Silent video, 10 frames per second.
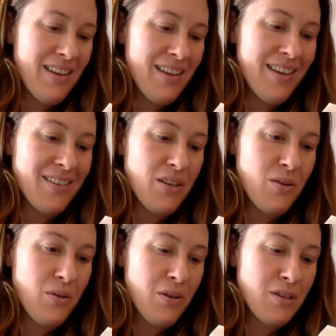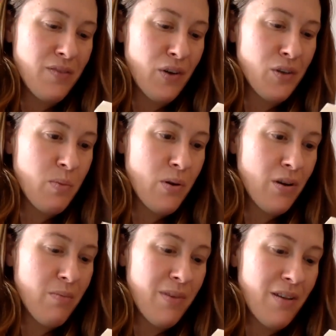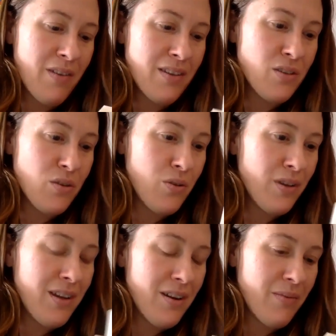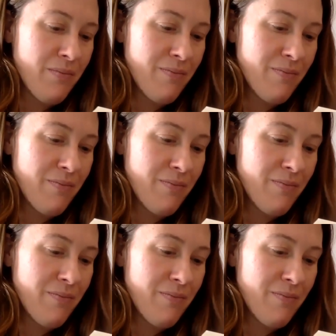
his first poem of his new year.